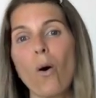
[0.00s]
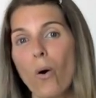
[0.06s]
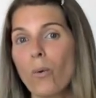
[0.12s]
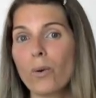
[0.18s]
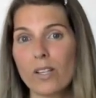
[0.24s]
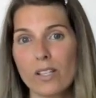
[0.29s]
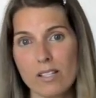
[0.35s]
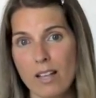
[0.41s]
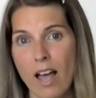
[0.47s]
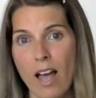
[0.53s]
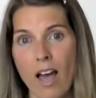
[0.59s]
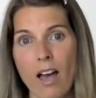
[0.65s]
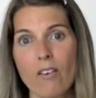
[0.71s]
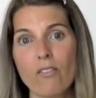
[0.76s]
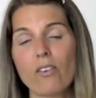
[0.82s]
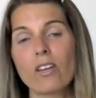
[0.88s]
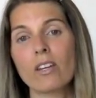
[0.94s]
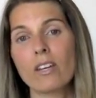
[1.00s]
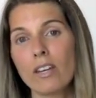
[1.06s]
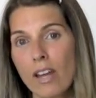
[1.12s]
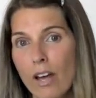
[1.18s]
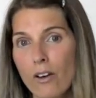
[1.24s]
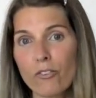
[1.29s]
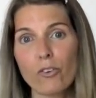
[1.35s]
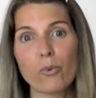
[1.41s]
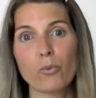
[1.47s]
always have
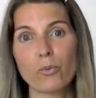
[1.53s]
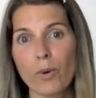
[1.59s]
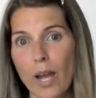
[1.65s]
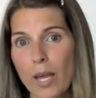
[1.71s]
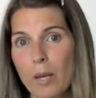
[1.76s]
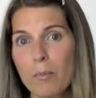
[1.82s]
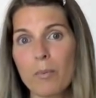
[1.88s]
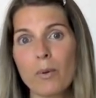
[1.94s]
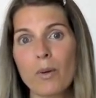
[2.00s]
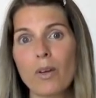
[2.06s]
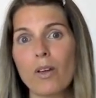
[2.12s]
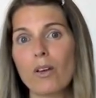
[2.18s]
enough ripe,